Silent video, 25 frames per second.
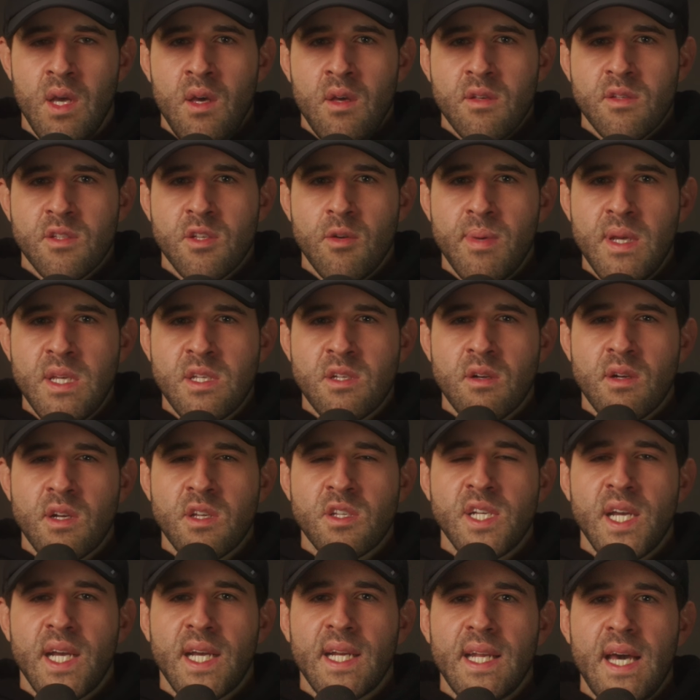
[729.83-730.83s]
So be sure to
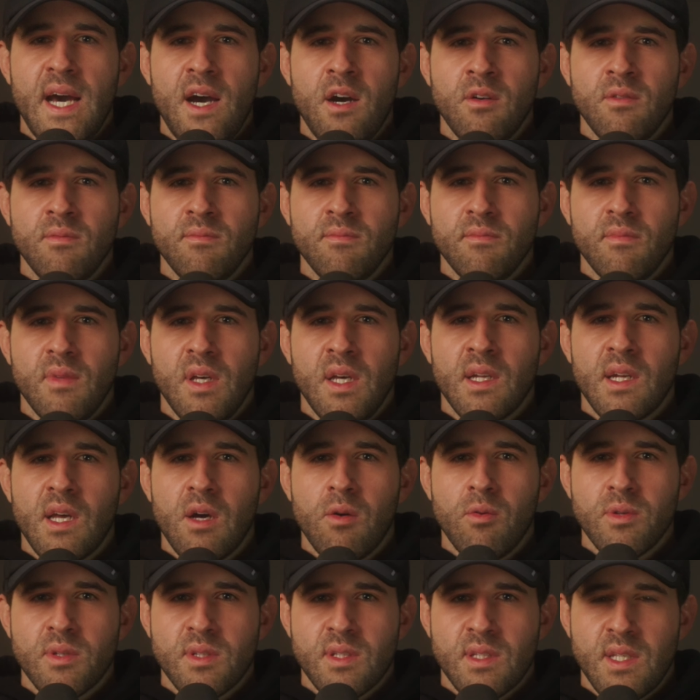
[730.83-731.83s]
check it out, and I
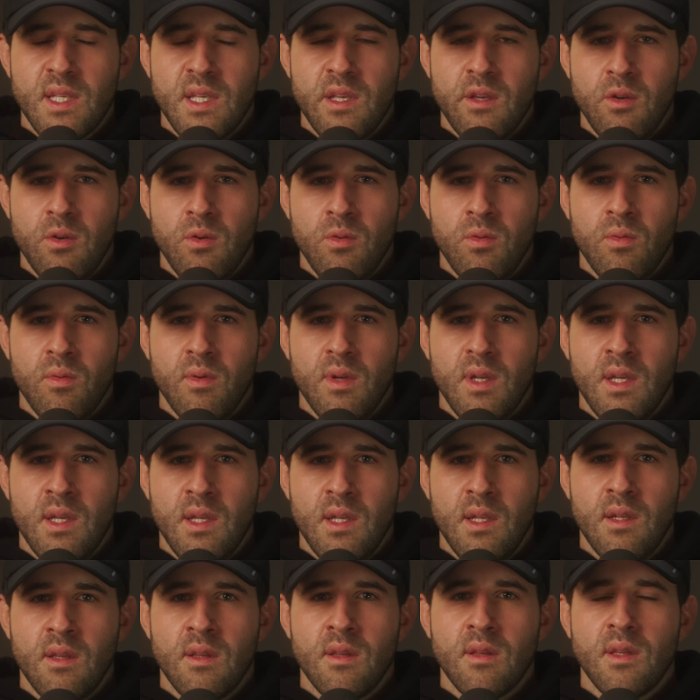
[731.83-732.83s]
will see you
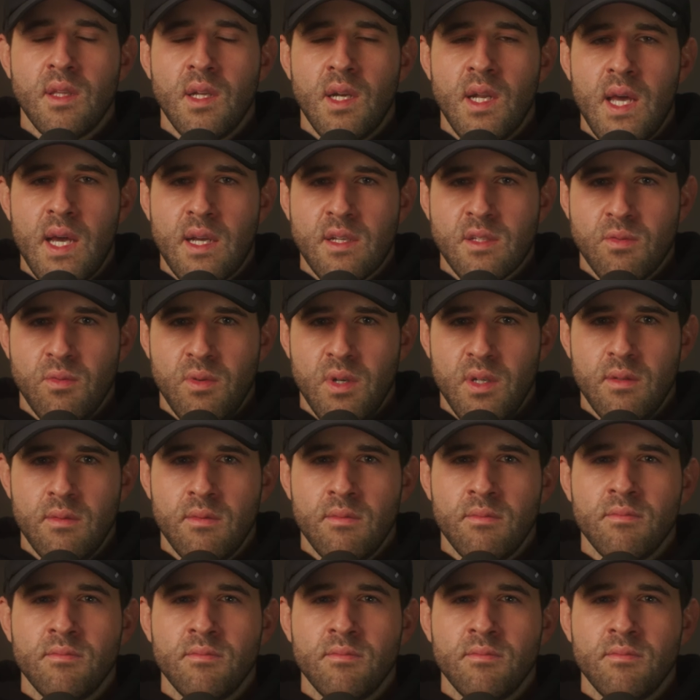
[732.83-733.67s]
in the next one.